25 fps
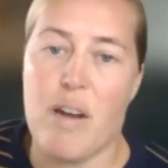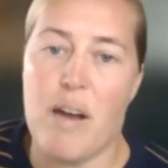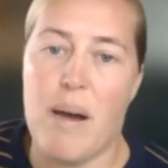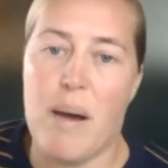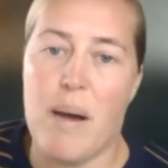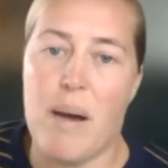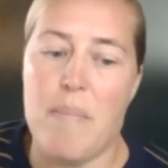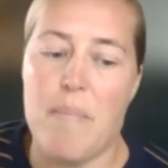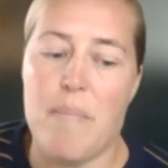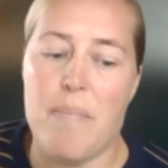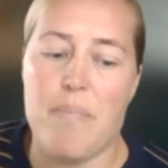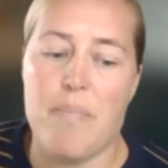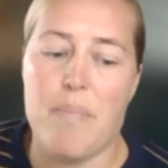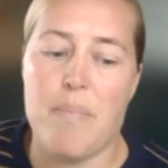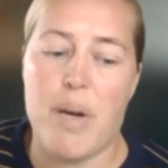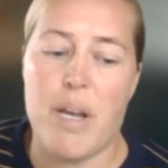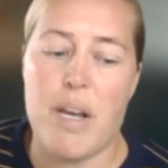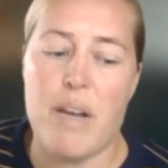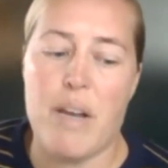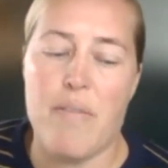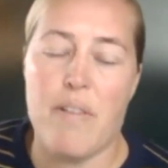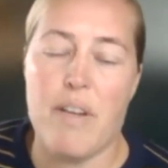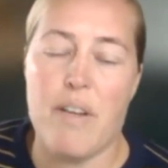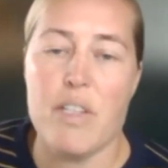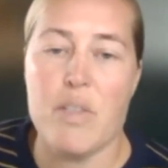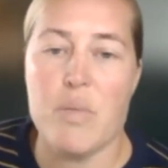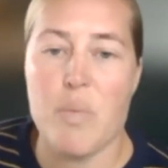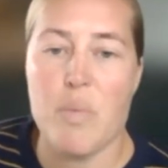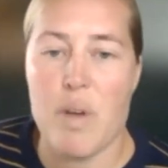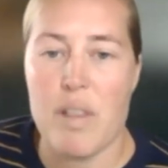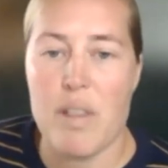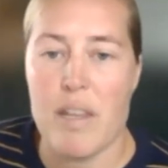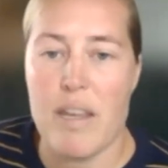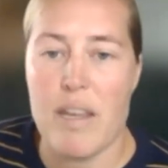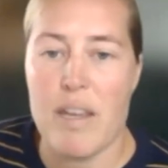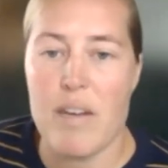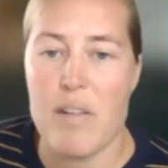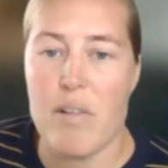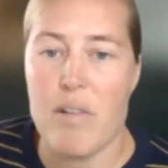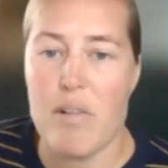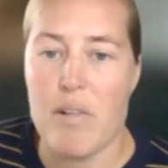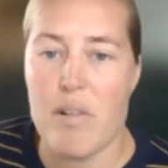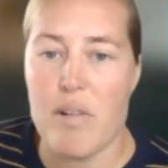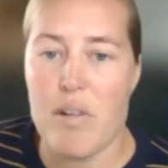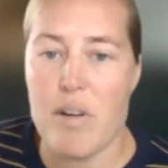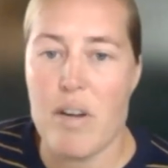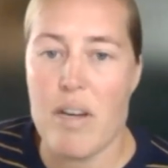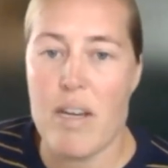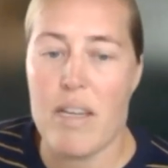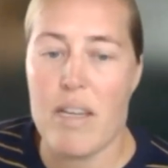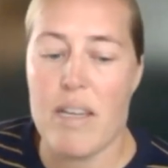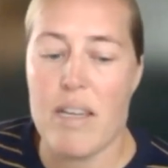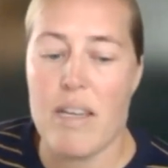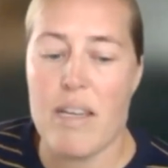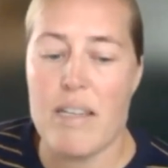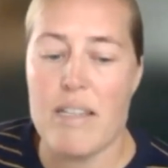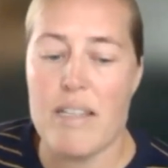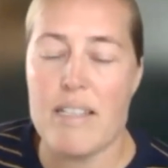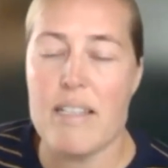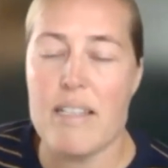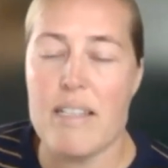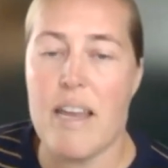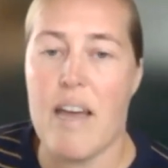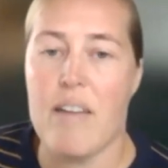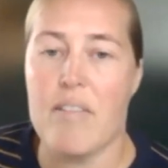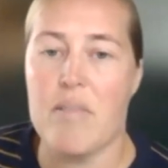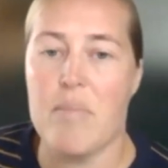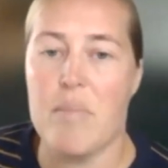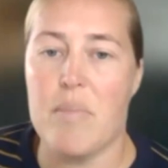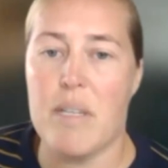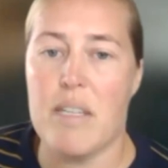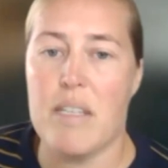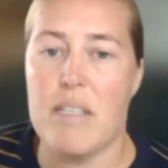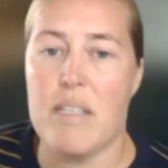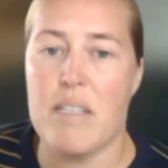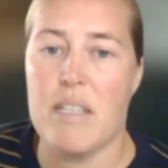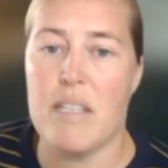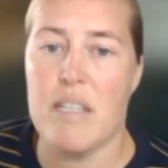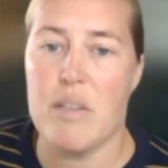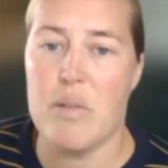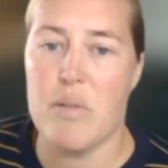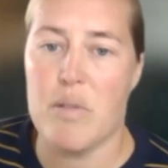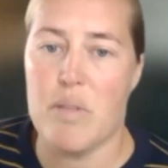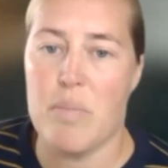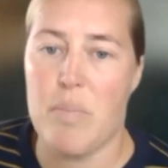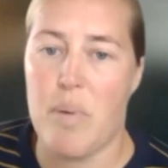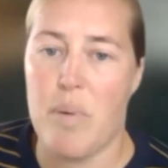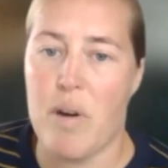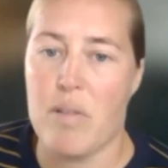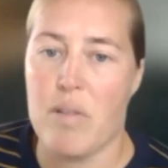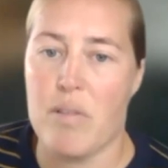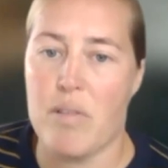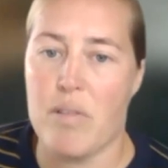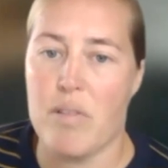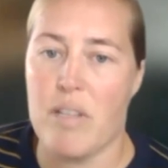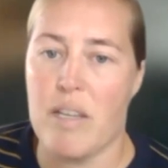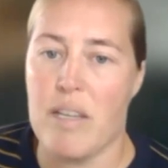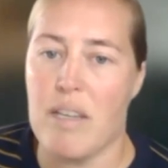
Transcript: Um, but if it is one landowner, it, it doesn't have to be continuous parcels.